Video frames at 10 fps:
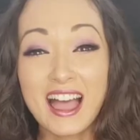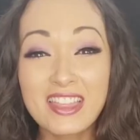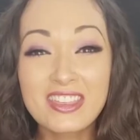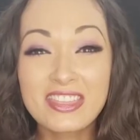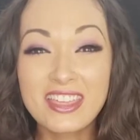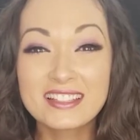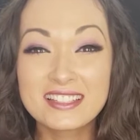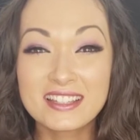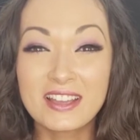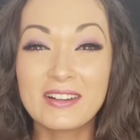Other things
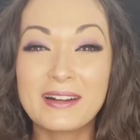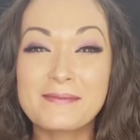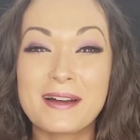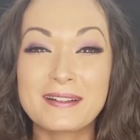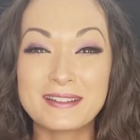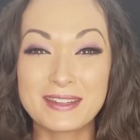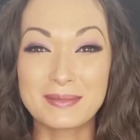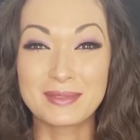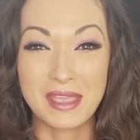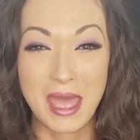to note about
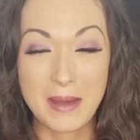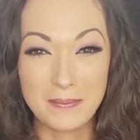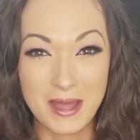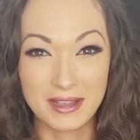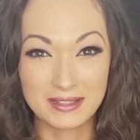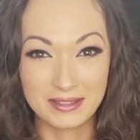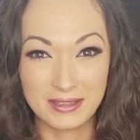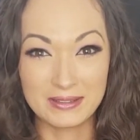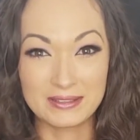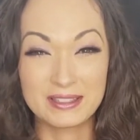Jim's Hatbox
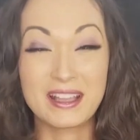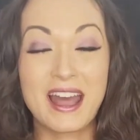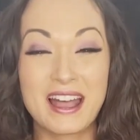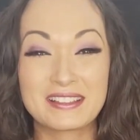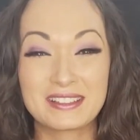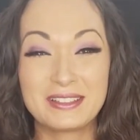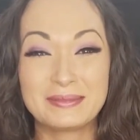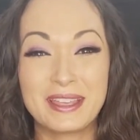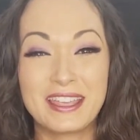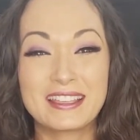Ghost
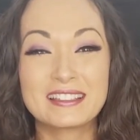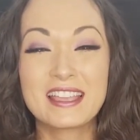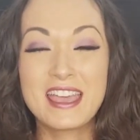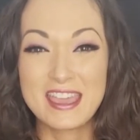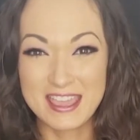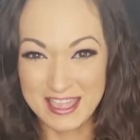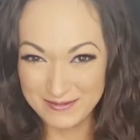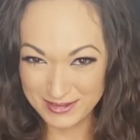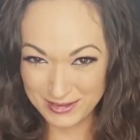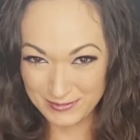costume is he
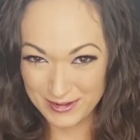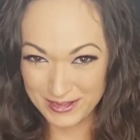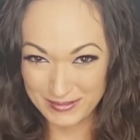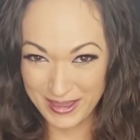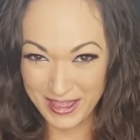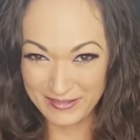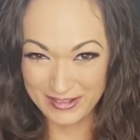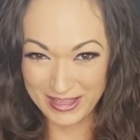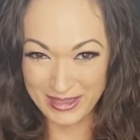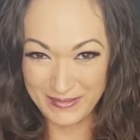was the worst behaved
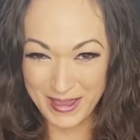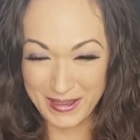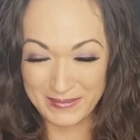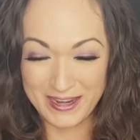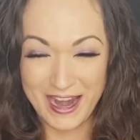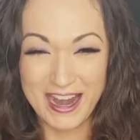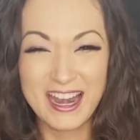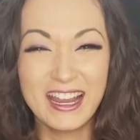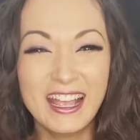in the makeup chair